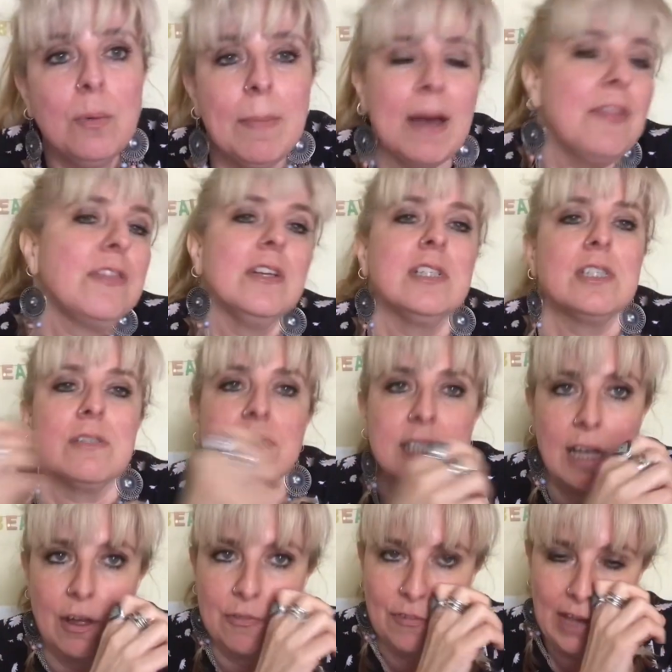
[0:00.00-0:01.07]
methods of
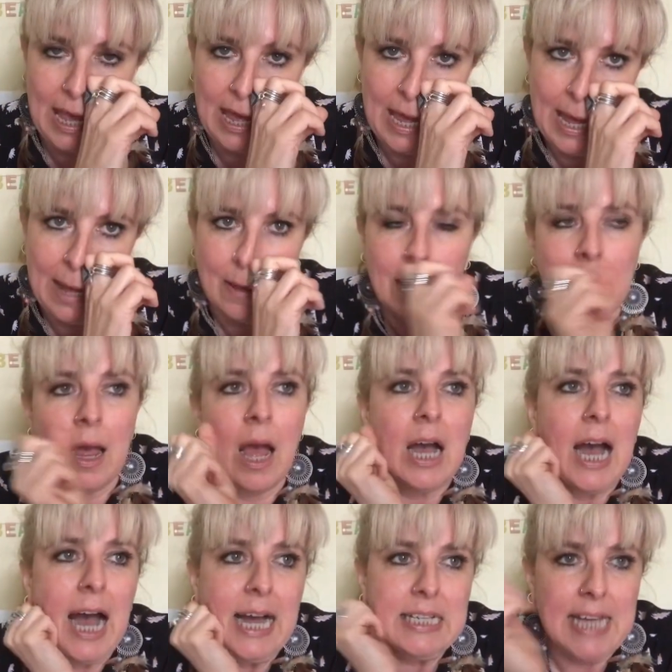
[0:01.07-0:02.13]
self-care
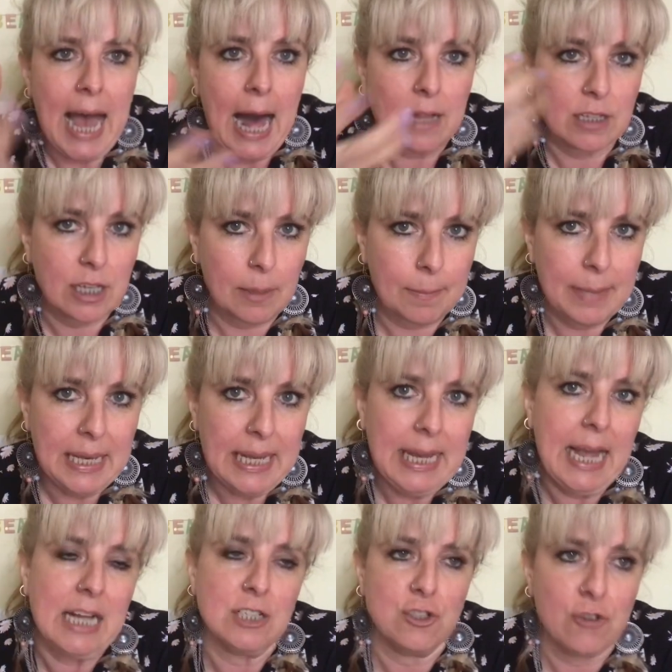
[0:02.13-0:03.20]
and alchemy
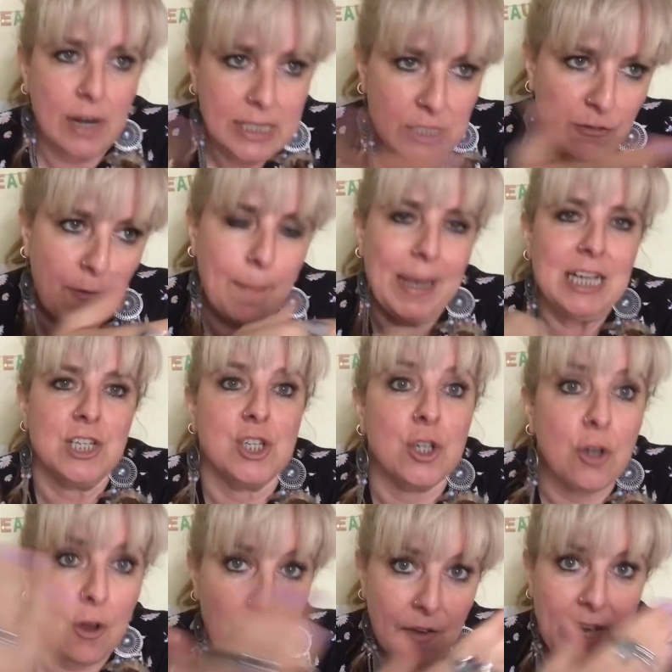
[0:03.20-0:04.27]
and transformation
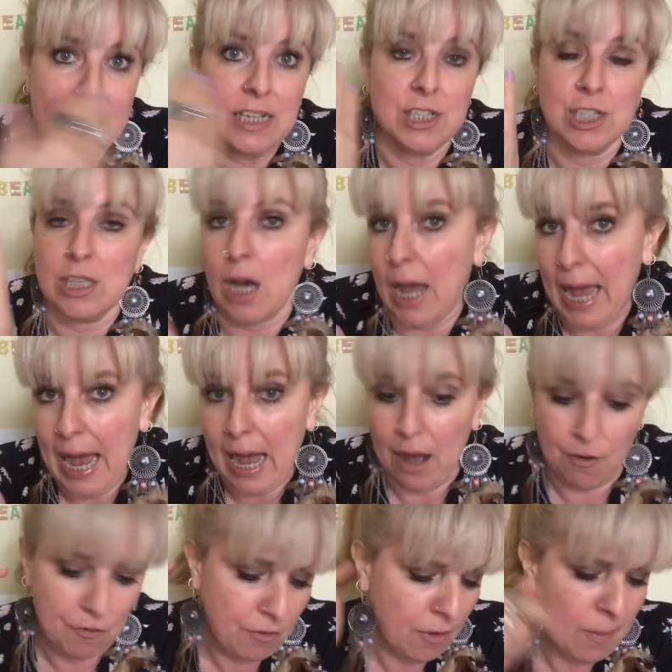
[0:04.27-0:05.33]
of energy that I
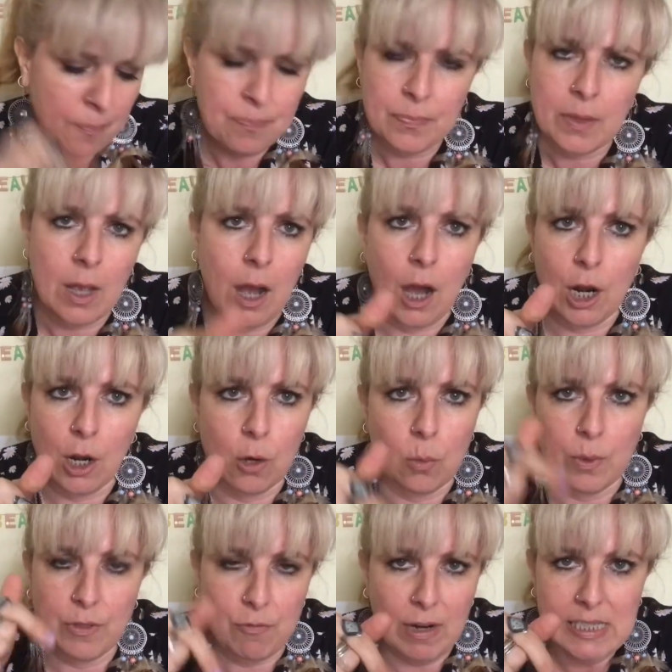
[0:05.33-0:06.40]
have, along
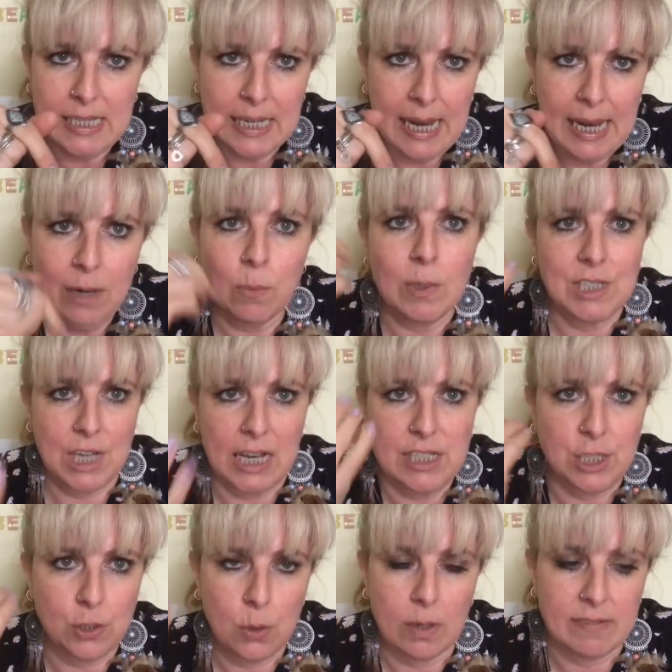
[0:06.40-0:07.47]
with Resonate, which, as
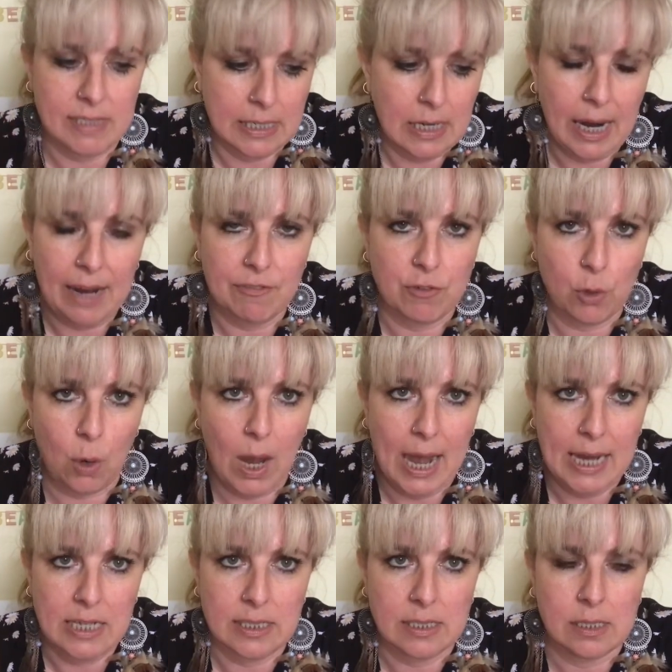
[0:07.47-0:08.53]
you have seen, I have not
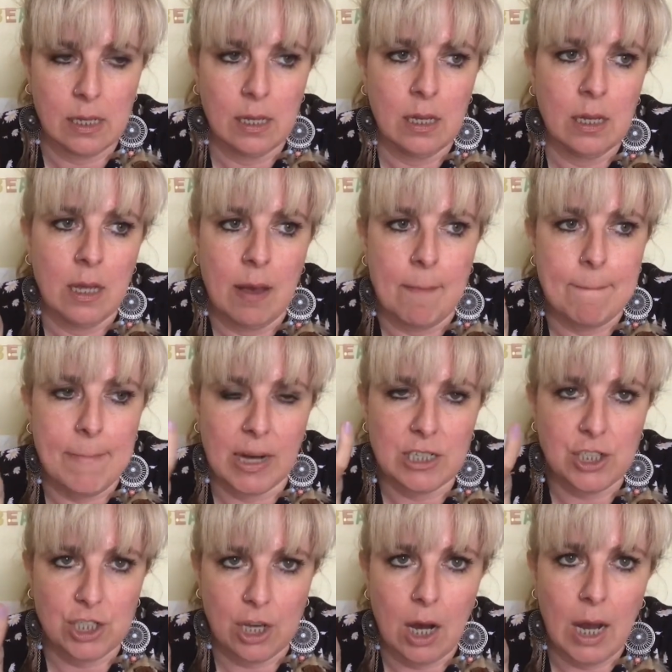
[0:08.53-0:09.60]
had
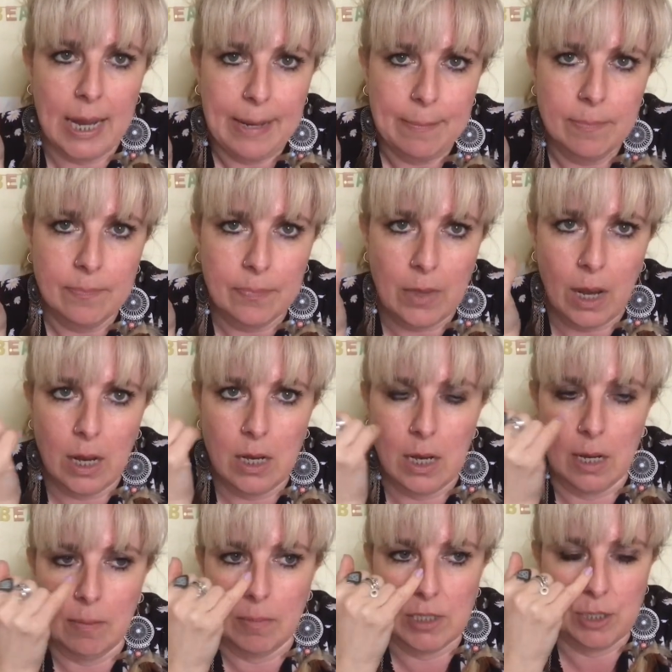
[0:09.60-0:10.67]
much time
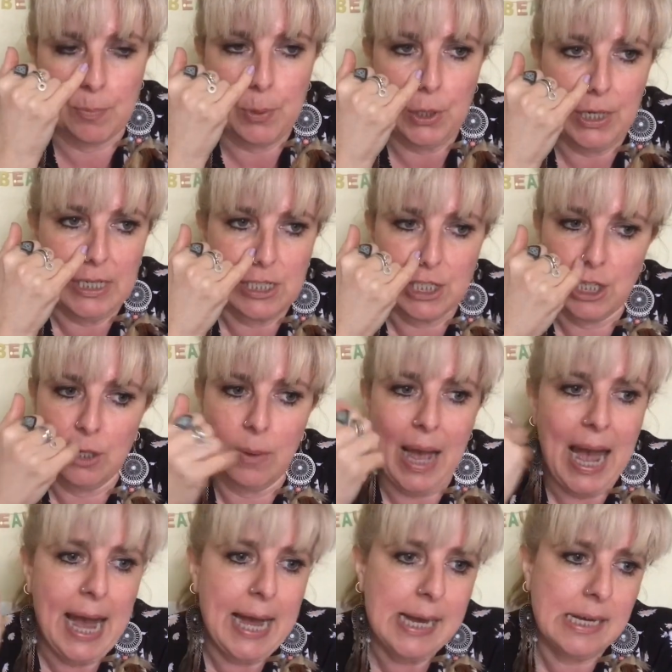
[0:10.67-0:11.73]
to put into,
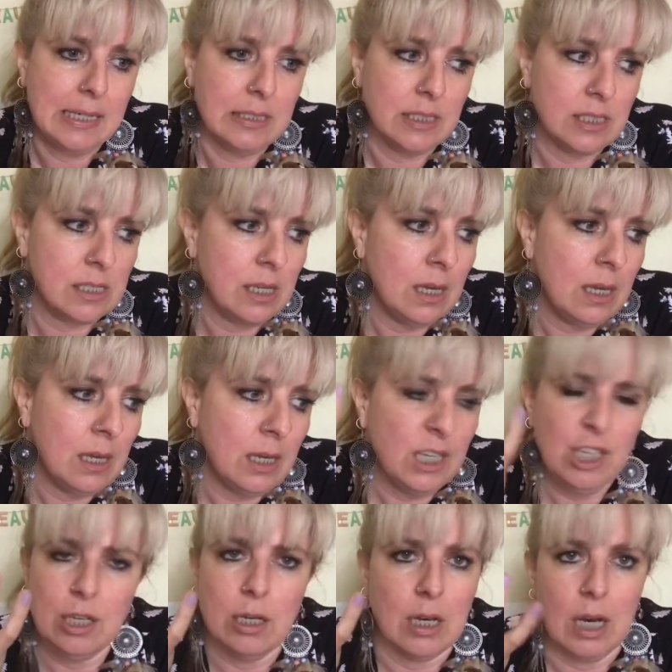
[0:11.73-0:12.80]
and
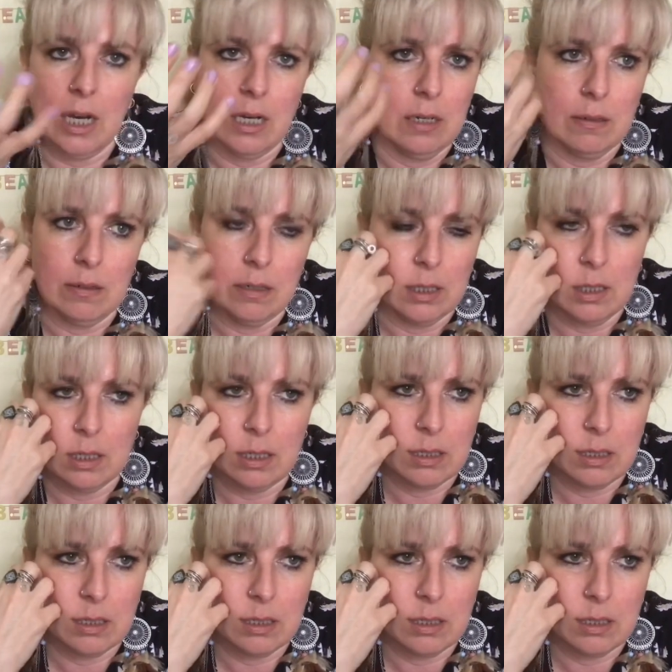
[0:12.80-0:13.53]
I